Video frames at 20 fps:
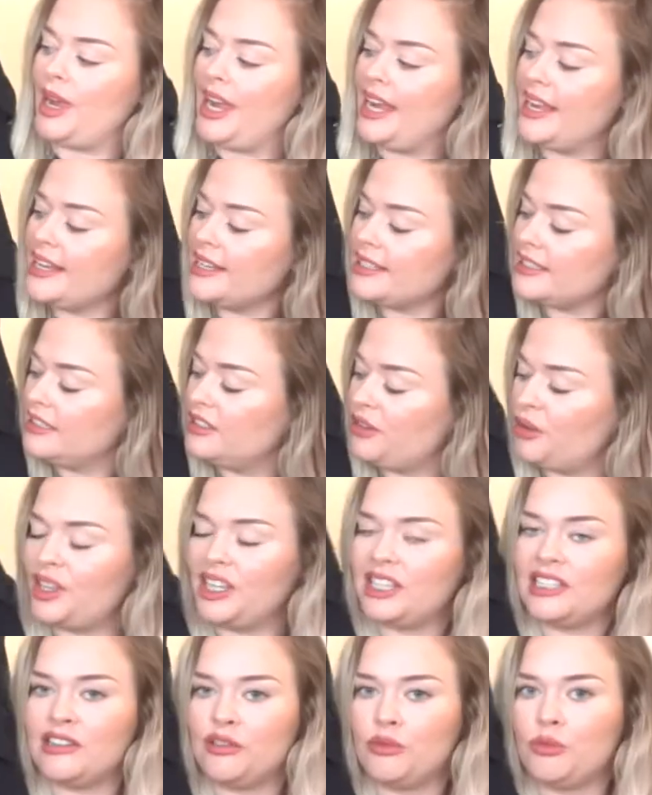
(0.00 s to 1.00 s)
waist. So
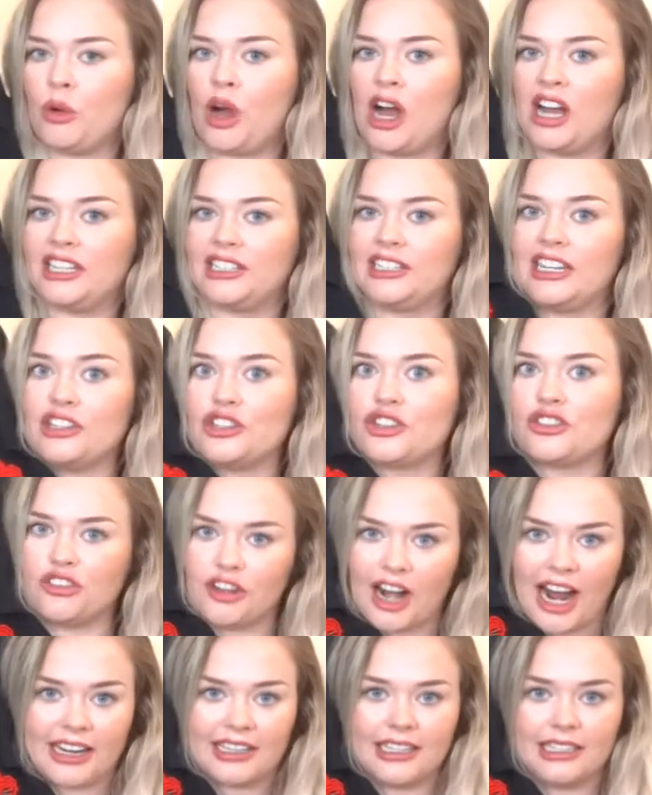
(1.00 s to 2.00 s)
this is what
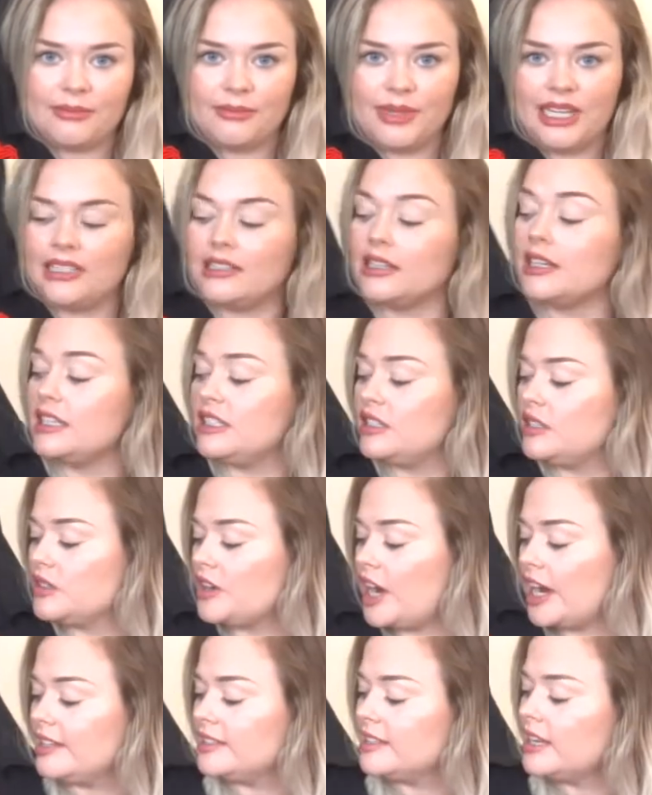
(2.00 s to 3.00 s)
attracted me to this
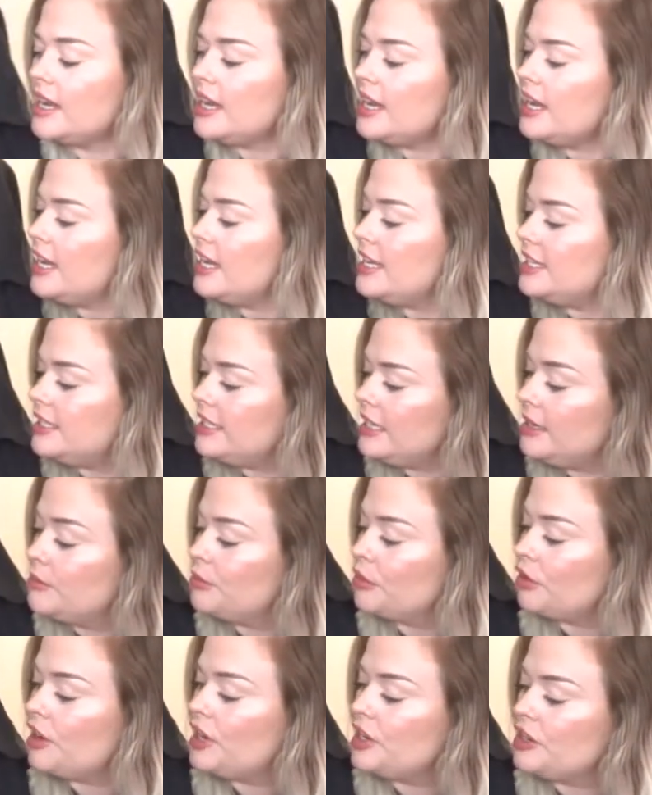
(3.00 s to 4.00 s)
dress, is the
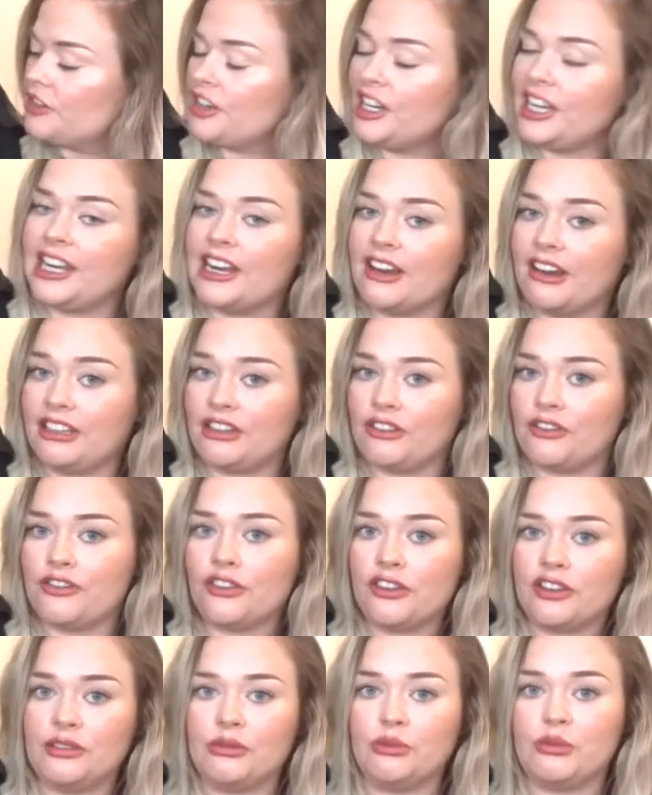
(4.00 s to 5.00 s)
embroidery here at the
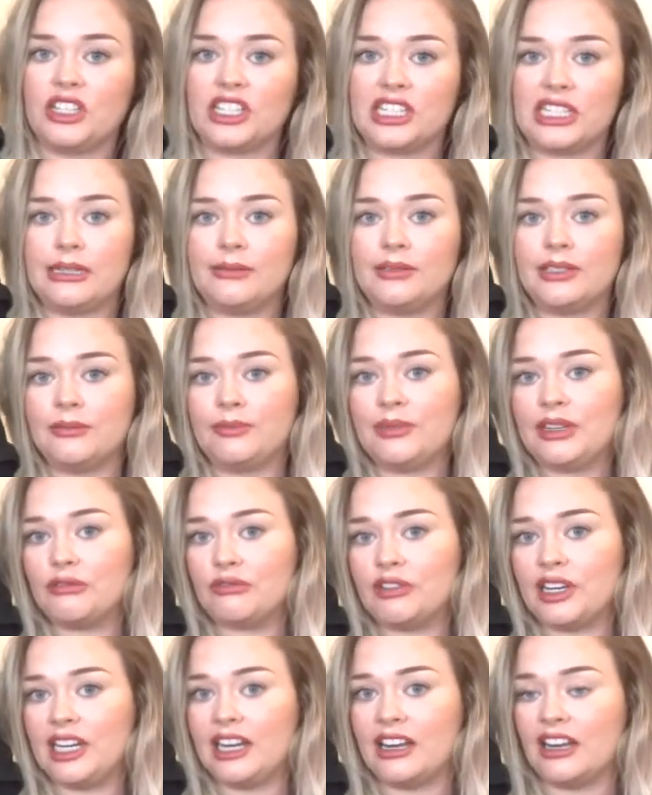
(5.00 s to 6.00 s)
front, which seems to be
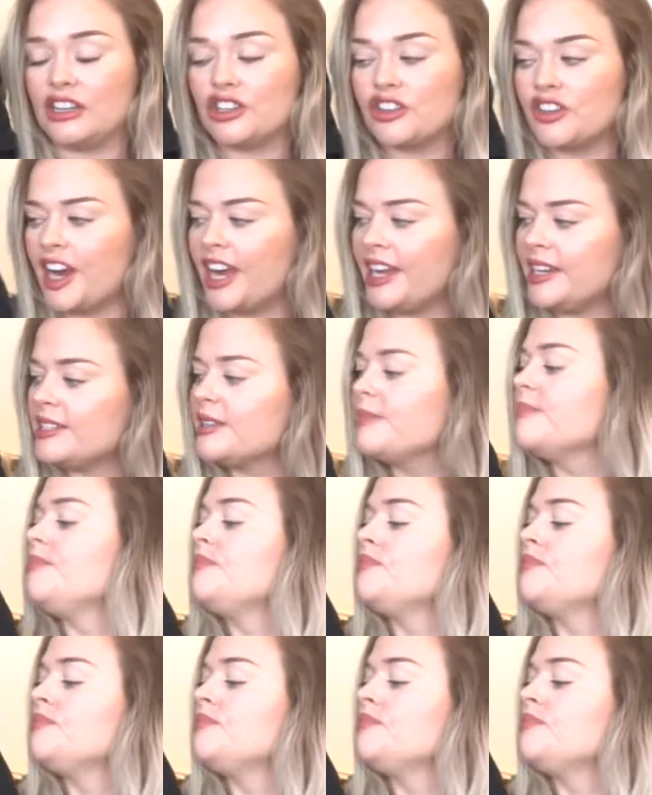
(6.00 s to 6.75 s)
really on trend.